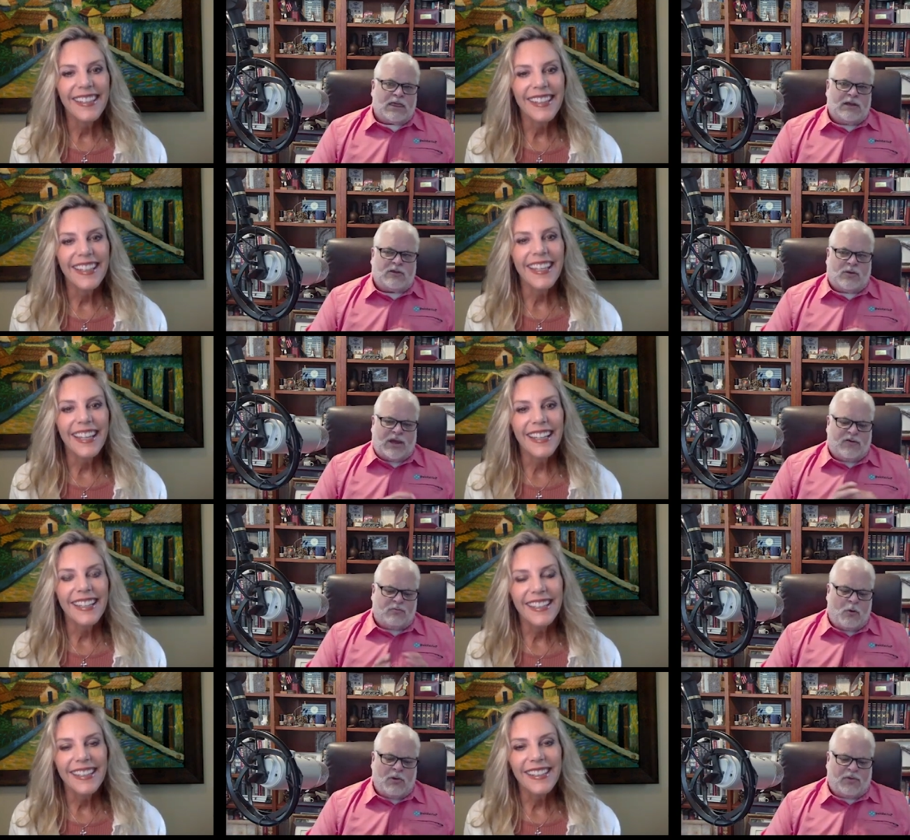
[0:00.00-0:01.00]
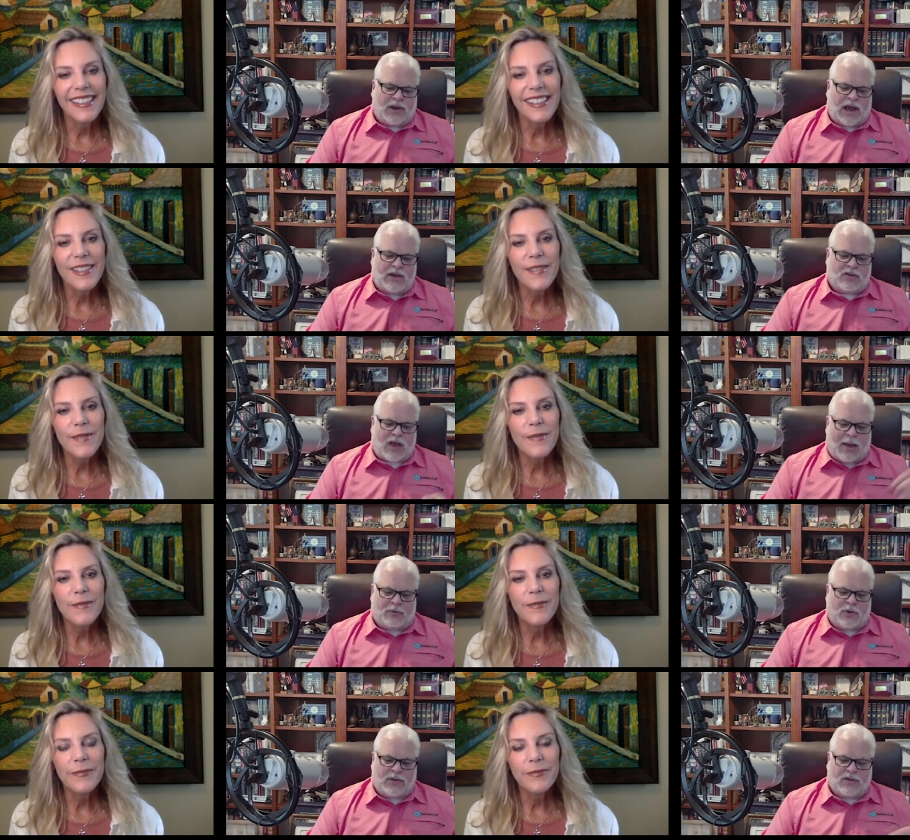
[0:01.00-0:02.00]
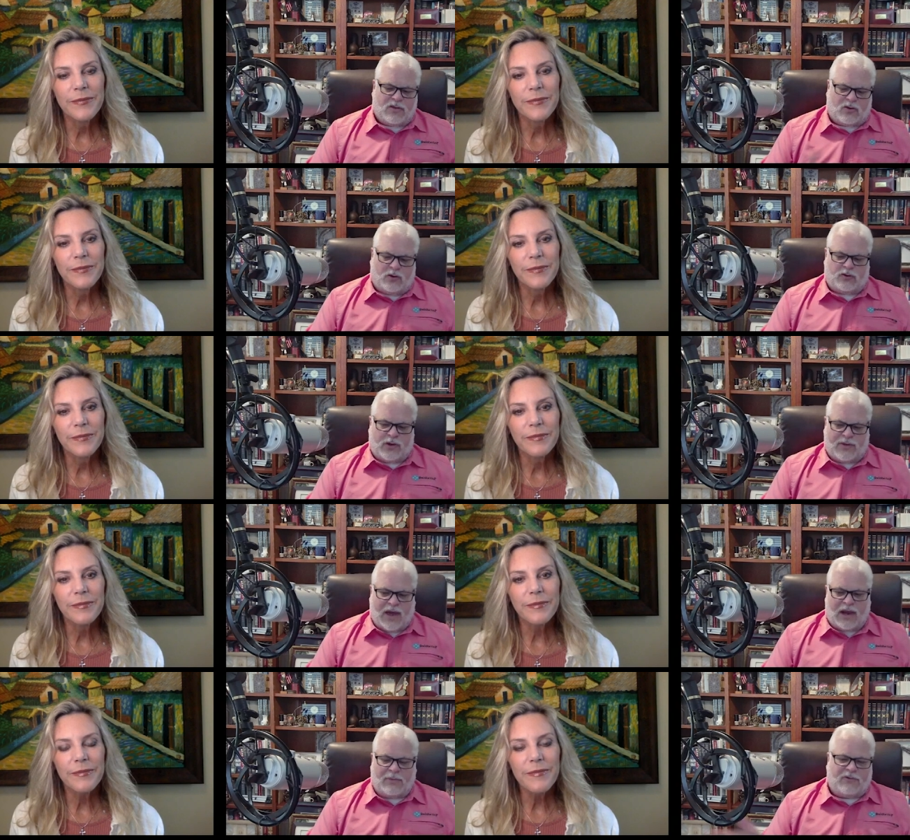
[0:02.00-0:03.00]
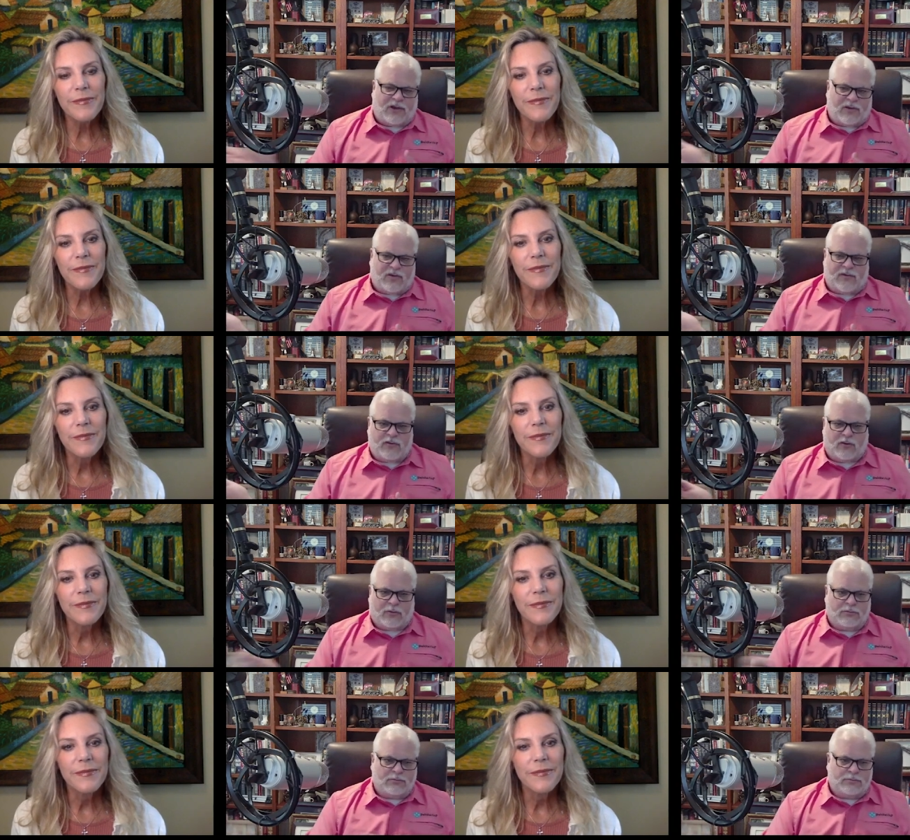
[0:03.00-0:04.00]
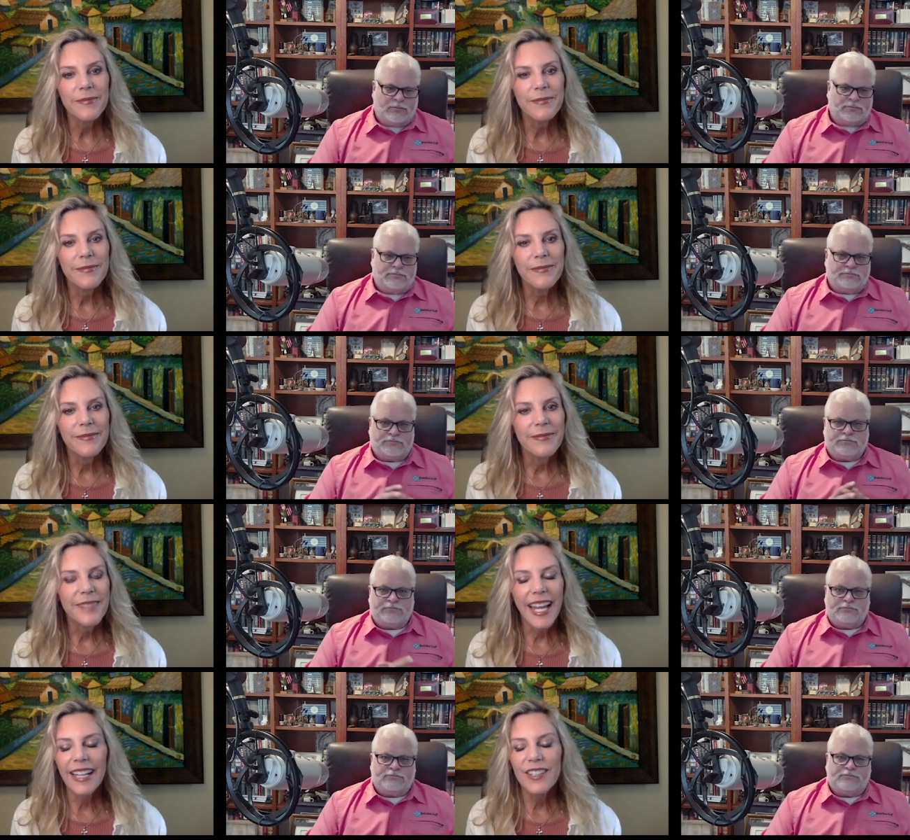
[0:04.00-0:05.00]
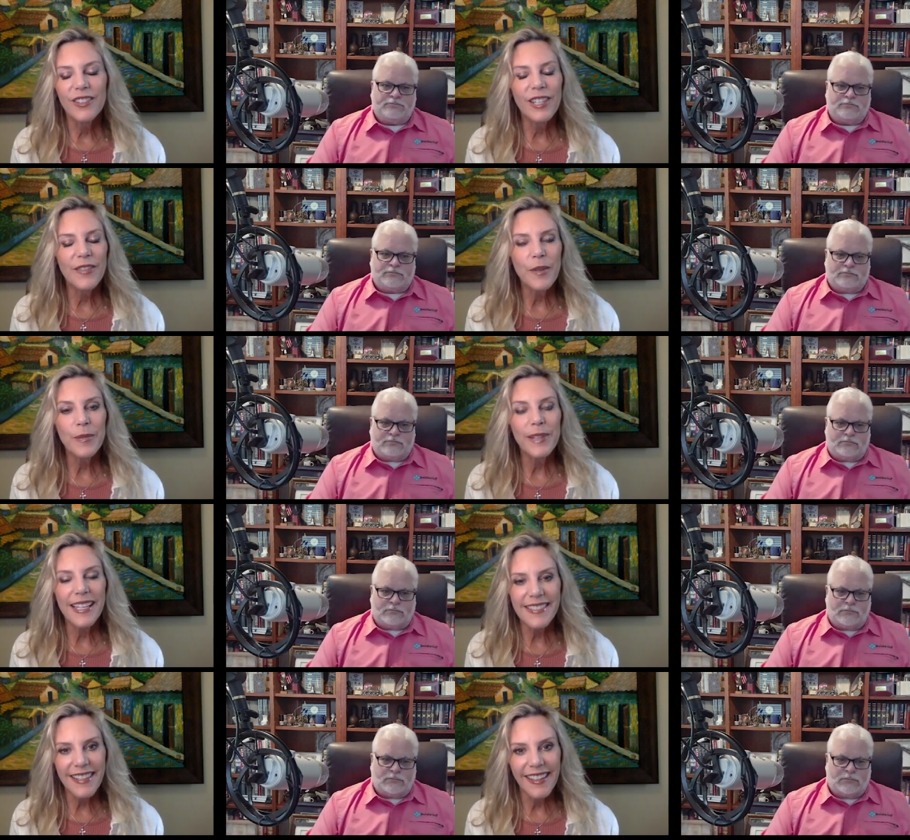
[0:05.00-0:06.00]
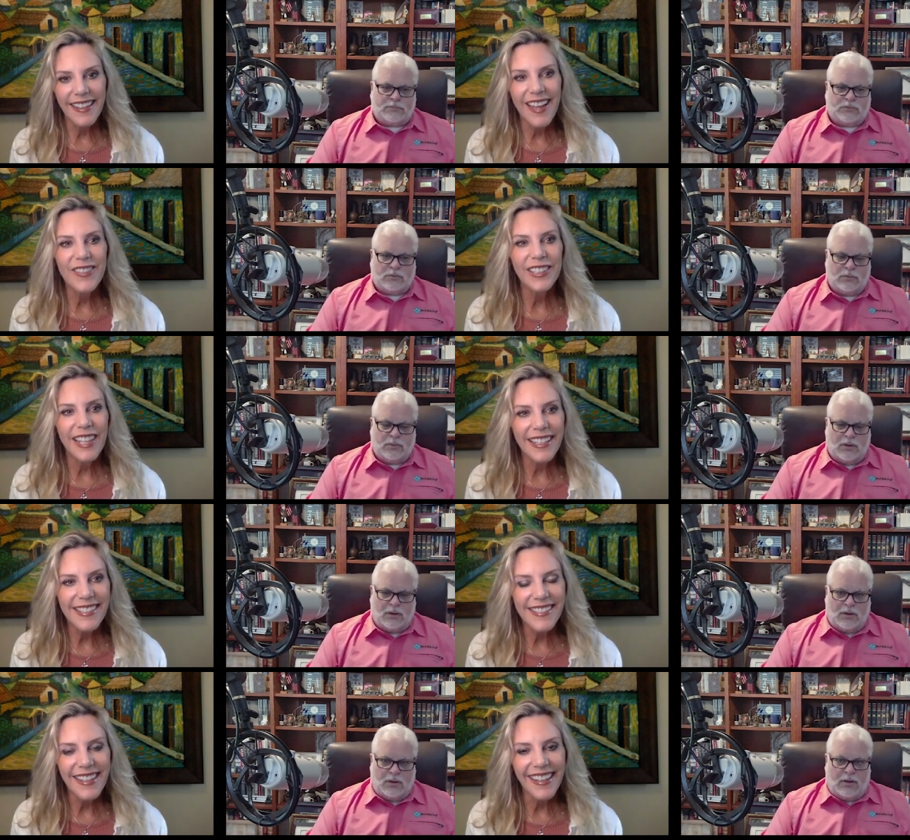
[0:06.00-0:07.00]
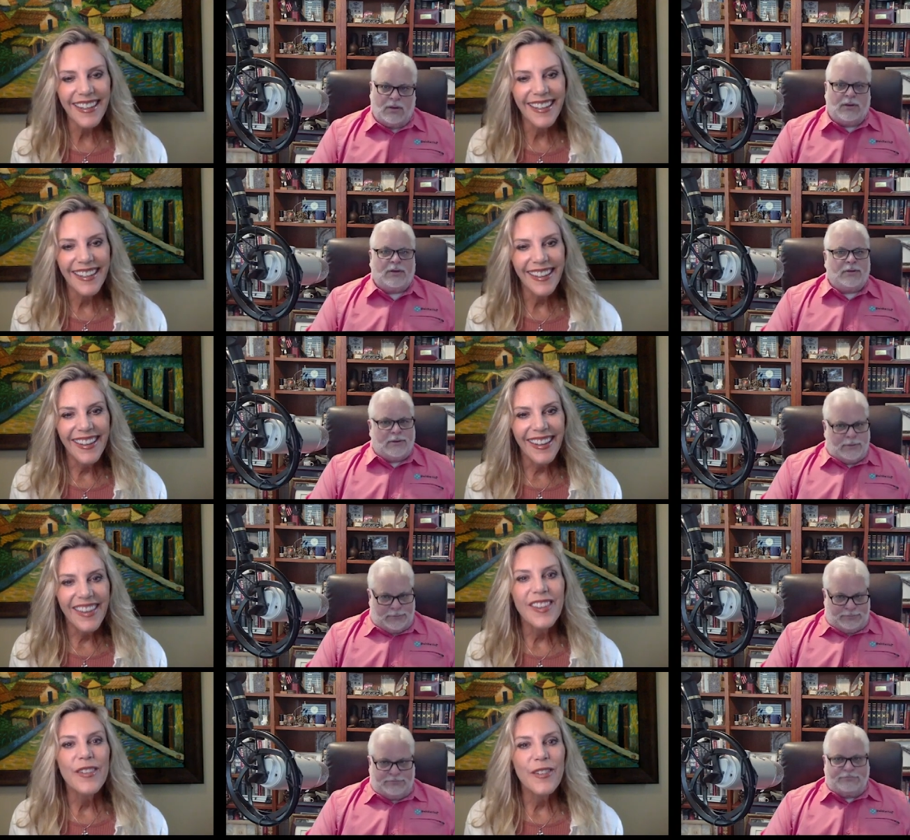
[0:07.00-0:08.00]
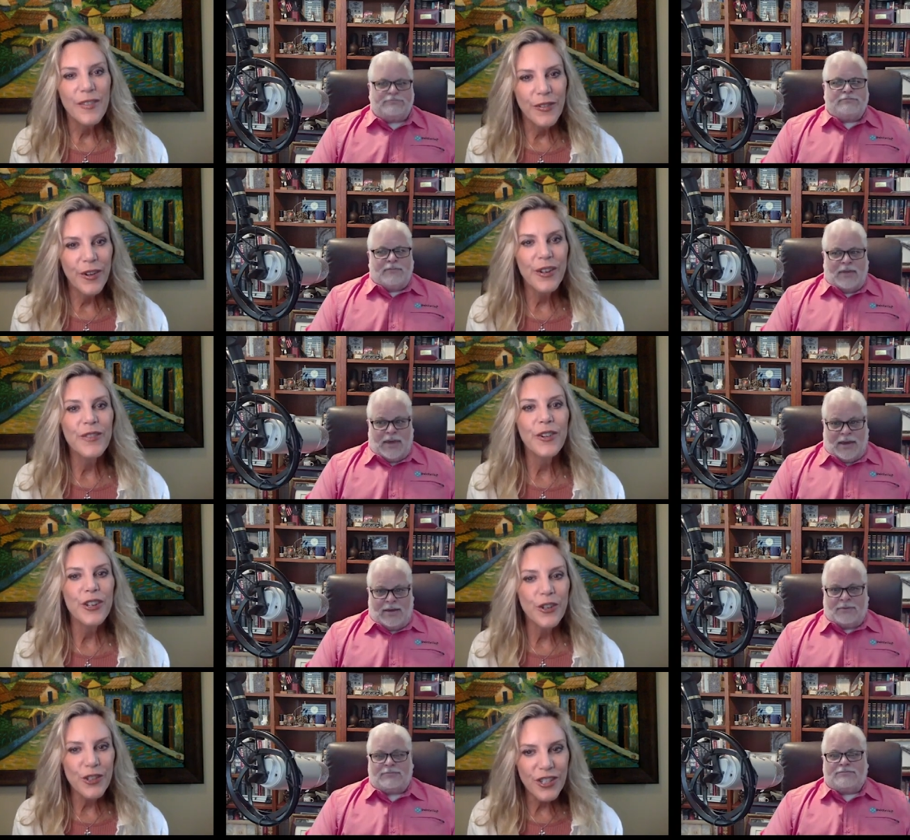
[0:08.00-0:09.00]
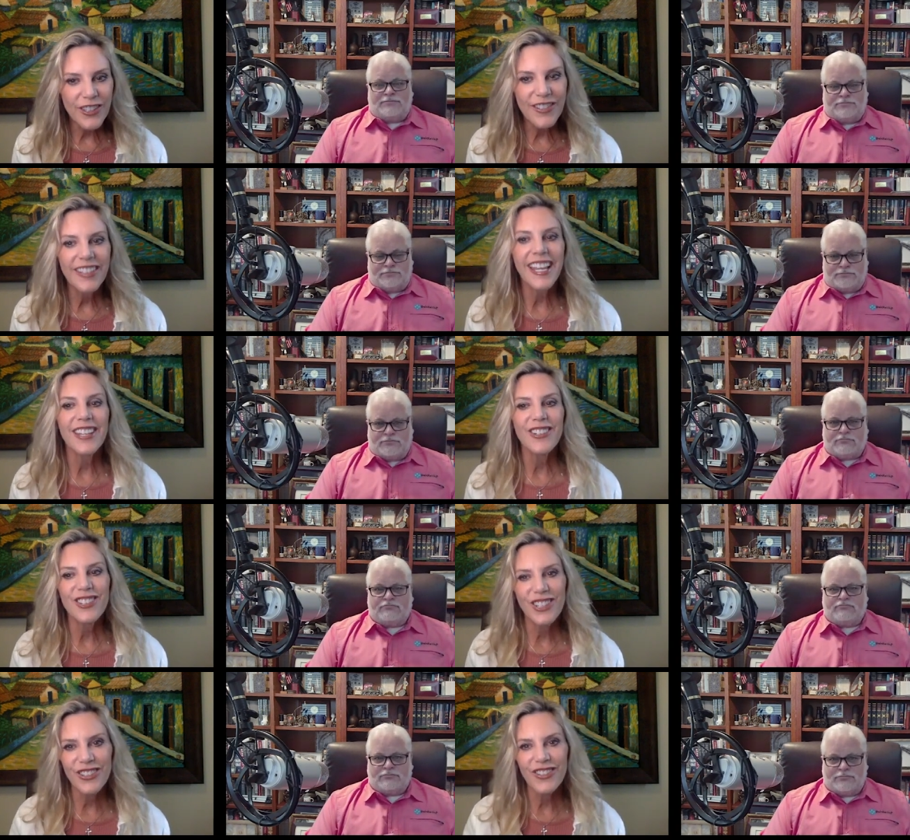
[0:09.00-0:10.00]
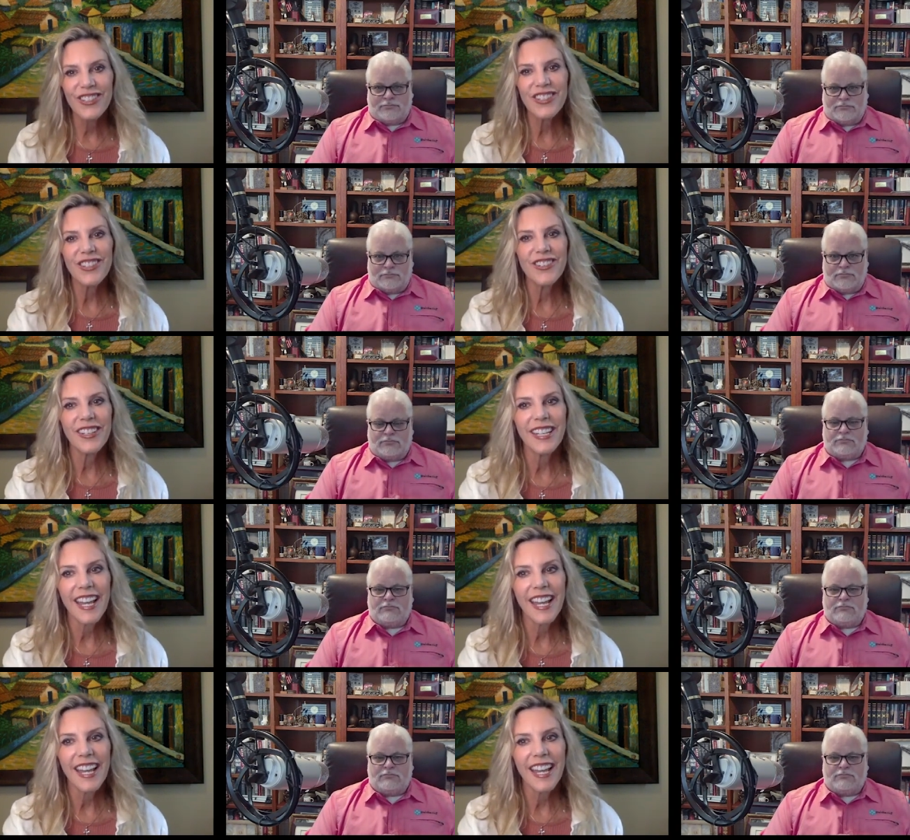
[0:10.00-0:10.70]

Speaker 1: And so each moment that I stop doing this and start doing that, I'm changing the future.
Speaker 2: And you leave a blessing of a legacy for for your children and your children's children